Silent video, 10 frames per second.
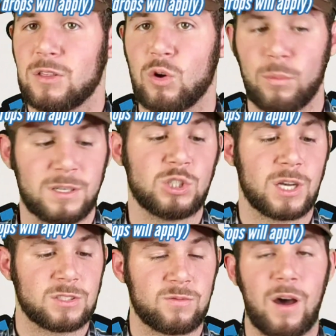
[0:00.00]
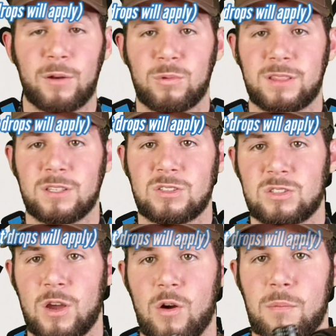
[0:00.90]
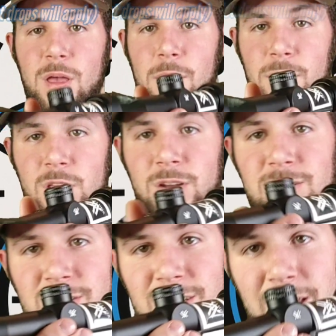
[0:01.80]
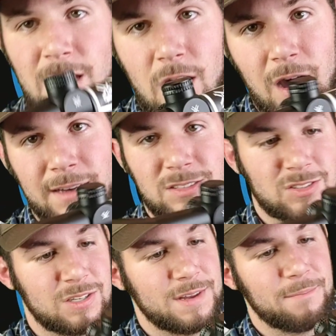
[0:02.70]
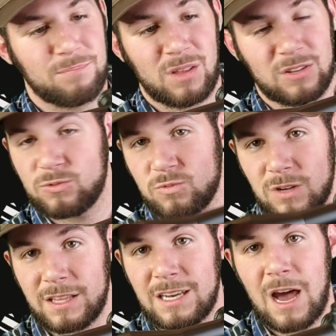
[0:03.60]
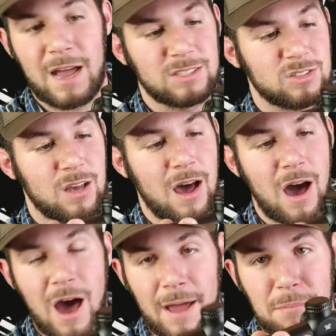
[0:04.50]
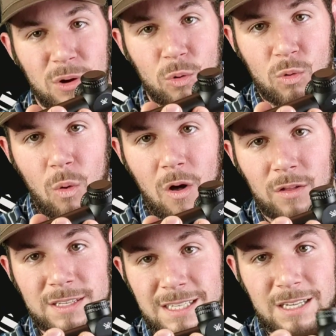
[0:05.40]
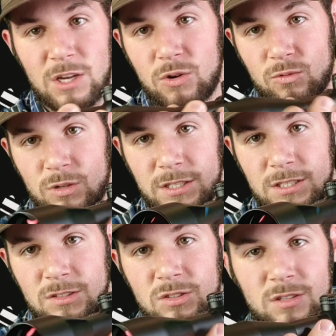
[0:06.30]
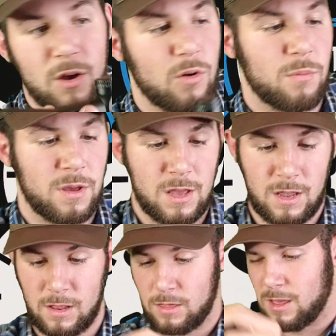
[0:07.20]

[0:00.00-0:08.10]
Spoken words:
you'll be just fine with this scope. But you can see, honestly, it's really nice, high build quality, really good scope. And